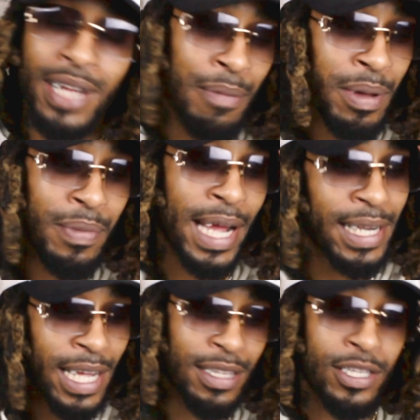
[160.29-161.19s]
I remember that
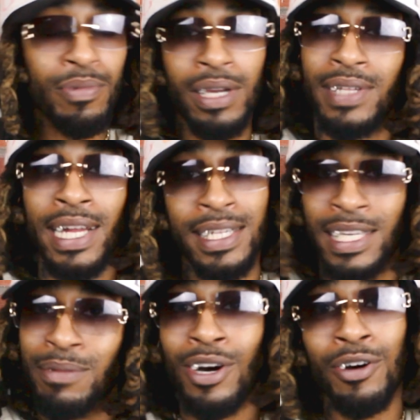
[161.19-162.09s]
day he told me, he was like, just
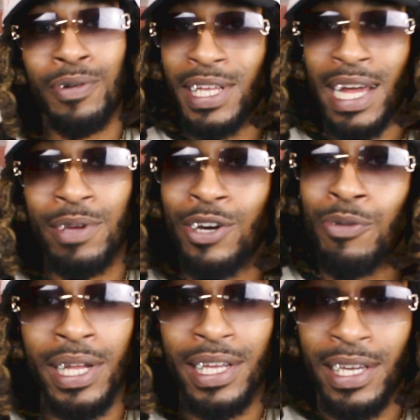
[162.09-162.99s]
keep going. He like, we
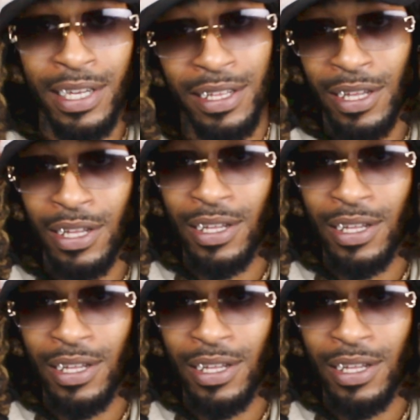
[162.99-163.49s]
gonna meet again.